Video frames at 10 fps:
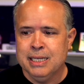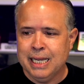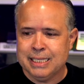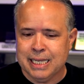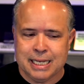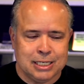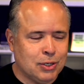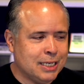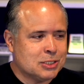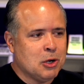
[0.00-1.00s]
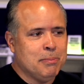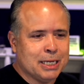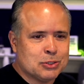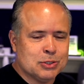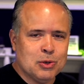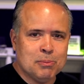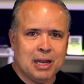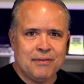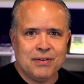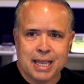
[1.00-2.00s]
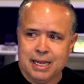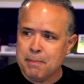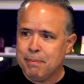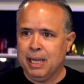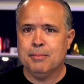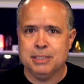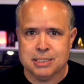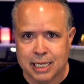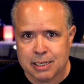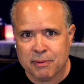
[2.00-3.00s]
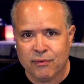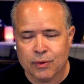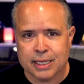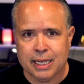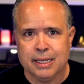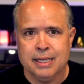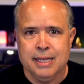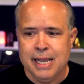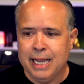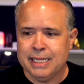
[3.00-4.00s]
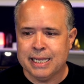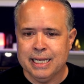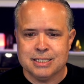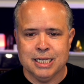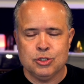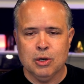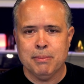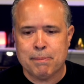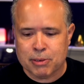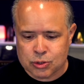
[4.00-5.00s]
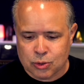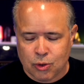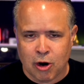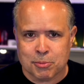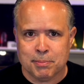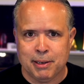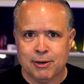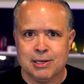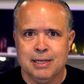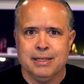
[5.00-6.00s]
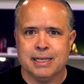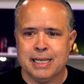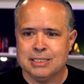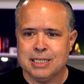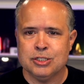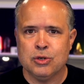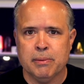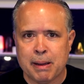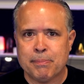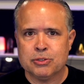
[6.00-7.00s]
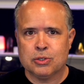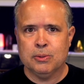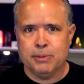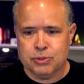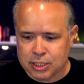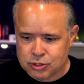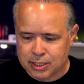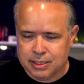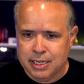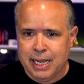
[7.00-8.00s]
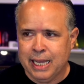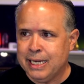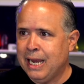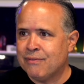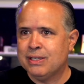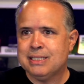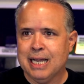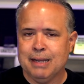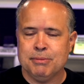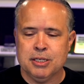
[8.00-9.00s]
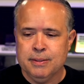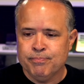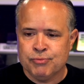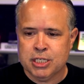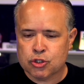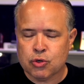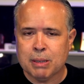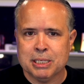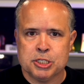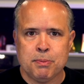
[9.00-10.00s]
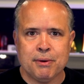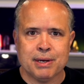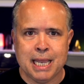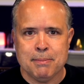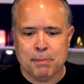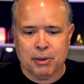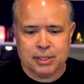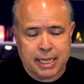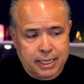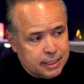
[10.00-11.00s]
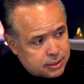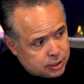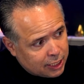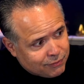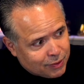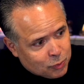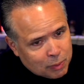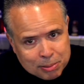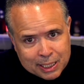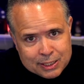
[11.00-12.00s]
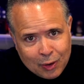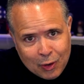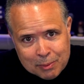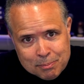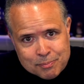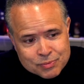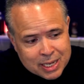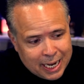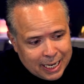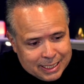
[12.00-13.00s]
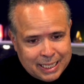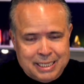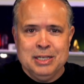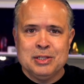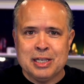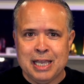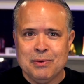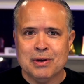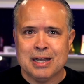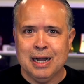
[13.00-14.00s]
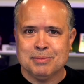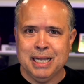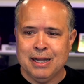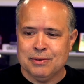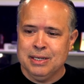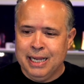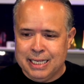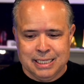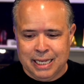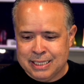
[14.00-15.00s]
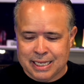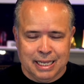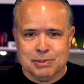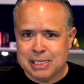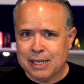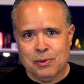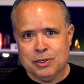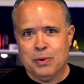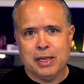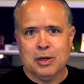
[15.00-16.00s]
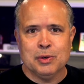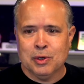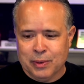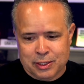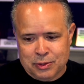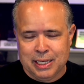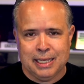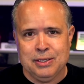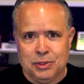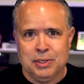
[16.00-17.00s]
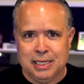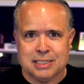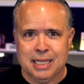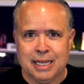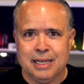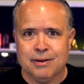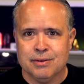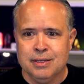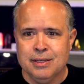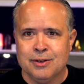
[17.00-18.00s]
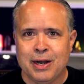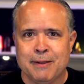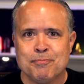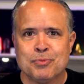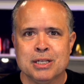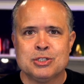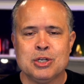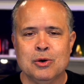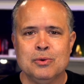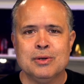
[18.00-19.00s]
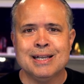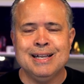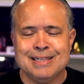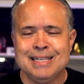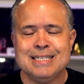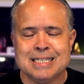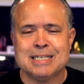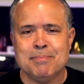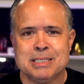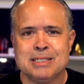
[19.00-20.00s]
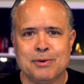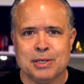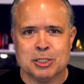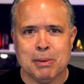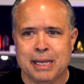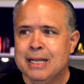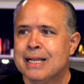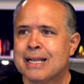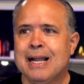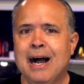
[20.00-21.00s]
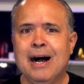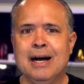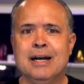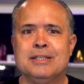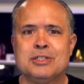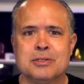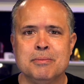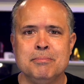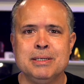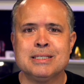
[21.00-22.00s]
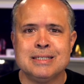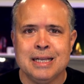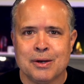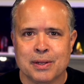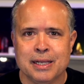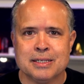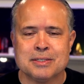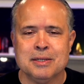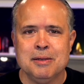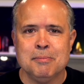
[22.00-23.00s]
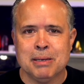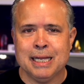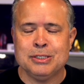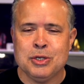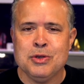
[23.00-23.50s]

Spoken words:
And then he tries to go back to his normal life again, and bam, he's standing before the king. And the king says, "You're my personal armor bearer." The king says, "You're my personal musician." And every time this troubling spirit came upon the king, David would play the harp, and then the king would calm down, and the king was like, "Well, you ain't going nowhere. You need to stay here," right? So this is a mysterious plan. God's mysterious plan.